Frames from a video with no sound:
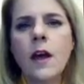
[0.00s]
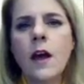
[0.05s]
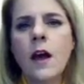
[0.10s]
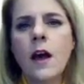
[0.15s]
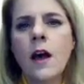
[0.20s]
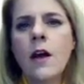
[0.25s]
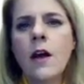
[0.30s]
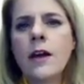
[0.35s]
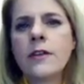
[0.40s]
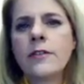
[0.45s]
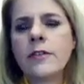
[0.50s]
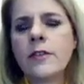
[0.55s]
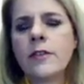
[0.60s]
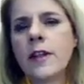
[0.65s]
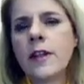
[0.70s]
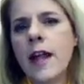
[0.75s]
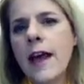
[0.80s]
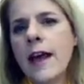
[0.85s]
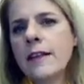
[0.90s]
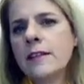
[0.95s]
All right, so the
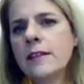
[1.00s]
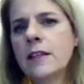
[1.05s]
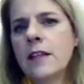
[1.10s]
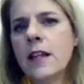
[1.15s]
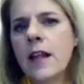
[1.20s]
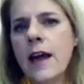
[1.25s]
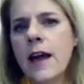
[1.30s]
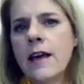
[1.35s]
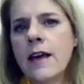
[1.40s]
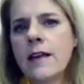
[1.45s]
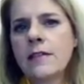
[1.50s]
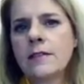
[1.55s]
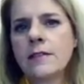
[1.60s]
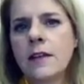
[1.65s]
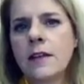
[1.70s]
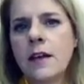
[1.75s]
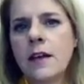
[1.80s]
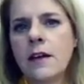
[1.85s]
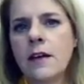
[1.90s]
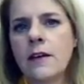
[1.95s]
last class
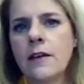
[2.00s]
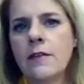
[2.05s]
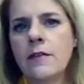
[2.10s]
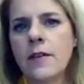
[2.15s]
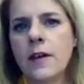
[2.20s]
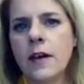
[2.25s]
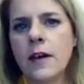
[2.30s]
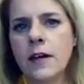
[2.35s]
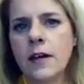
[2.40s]
of